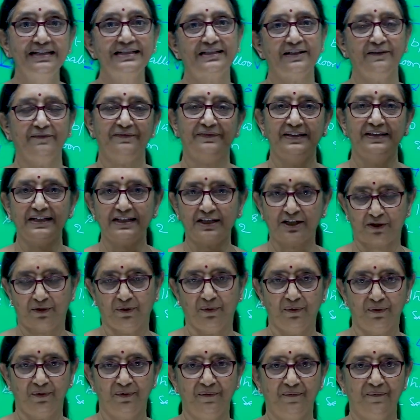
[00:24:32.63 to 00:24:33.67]
of the
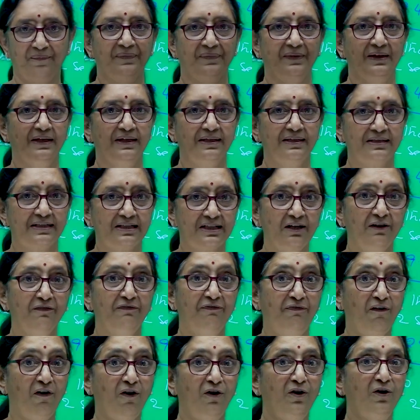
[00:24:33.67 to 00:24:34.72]
stone. So,
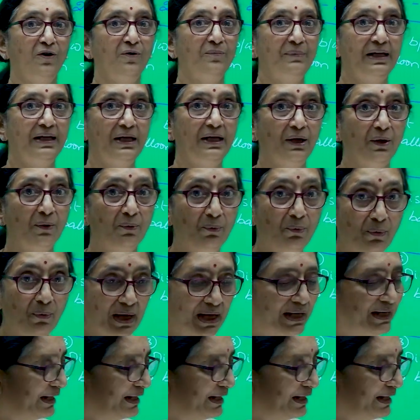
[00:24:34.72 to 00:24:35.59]
follow me very